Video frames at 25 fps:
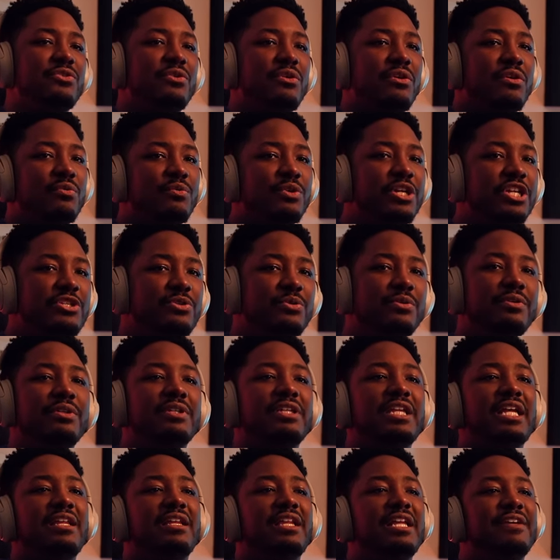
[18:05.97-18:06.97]
or a ritual in
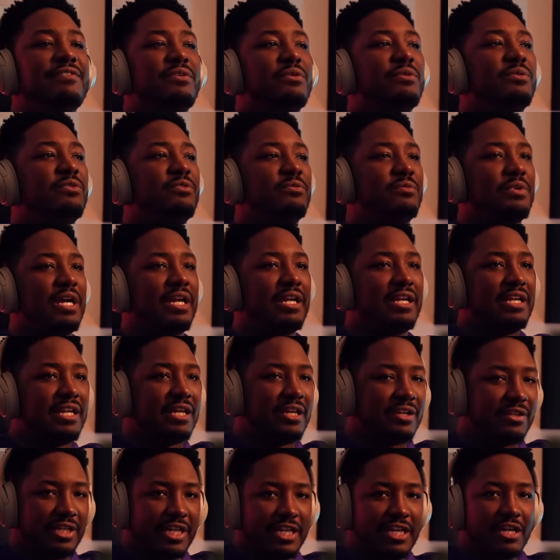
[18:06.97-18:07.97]
their living room right
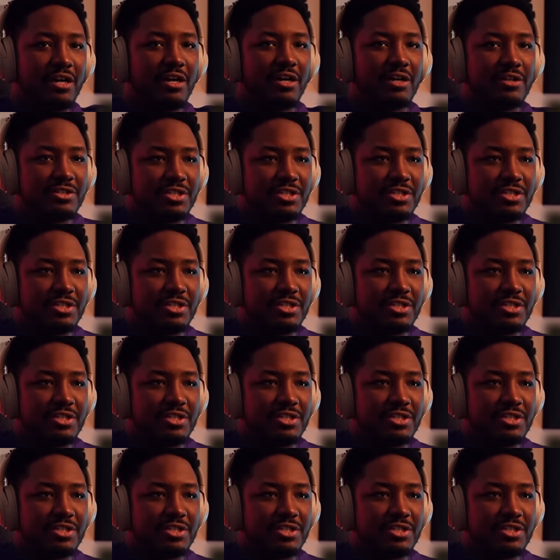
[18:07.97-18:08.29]
now. They all